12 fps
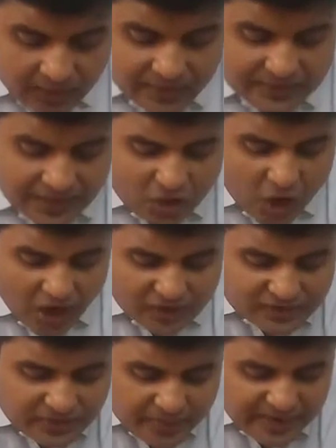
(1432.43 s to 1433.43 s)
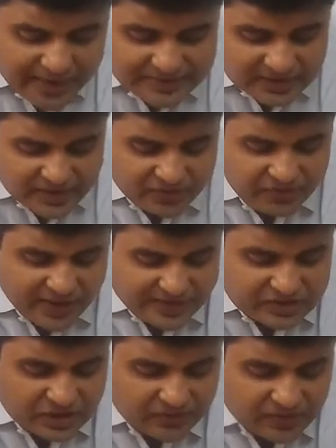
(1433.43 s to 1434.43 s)
The cause of the mirage is
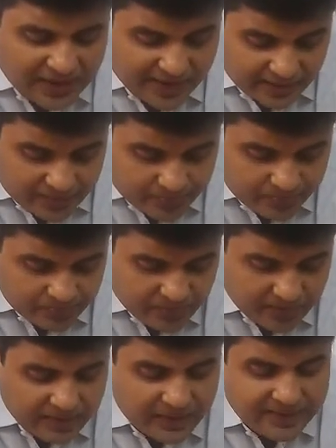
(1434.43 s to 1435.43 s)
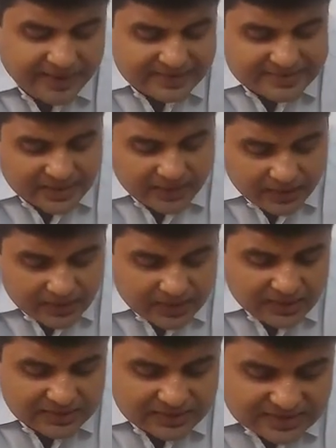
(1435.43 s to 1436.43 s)
refraction of the light. In a desert,
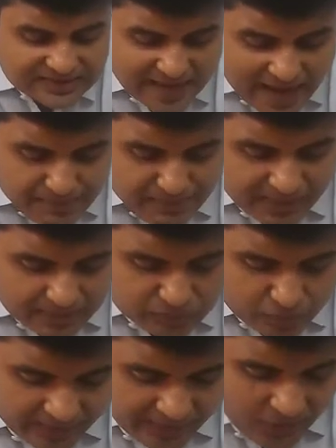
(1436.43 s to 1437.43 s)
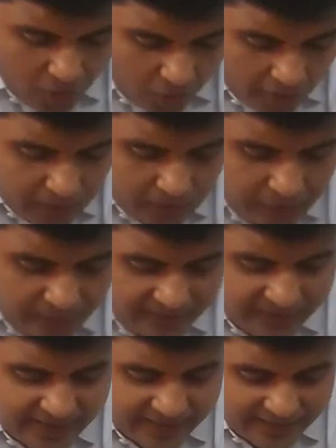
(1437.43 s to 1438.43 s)
the sand becomes very hot
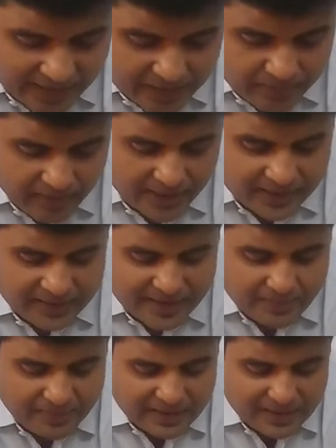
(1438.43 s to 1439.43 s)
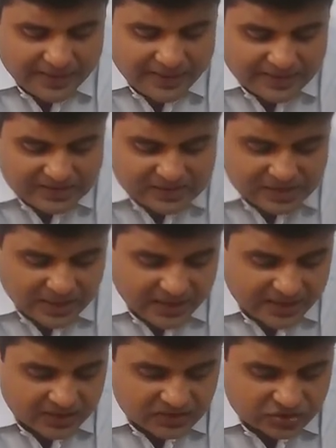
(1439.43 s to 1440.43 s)
during daytime and it rapidly heats the
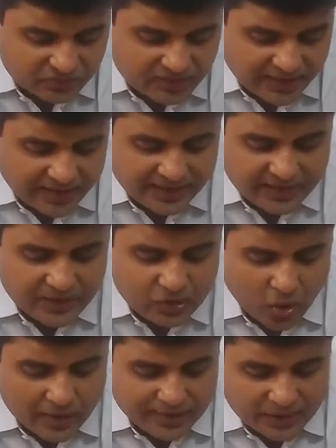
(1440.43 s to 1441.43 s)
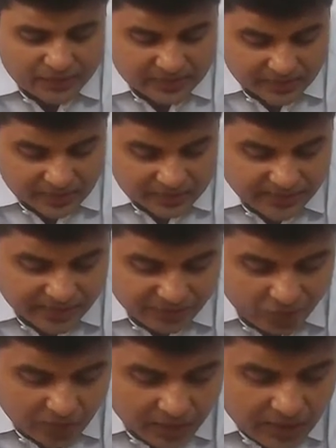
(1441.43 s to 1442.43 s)
layers of the air in contact with it.
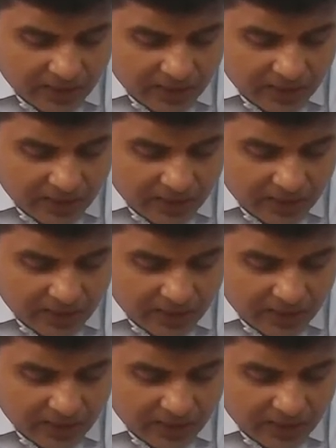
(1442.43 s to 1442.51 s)
Therefore,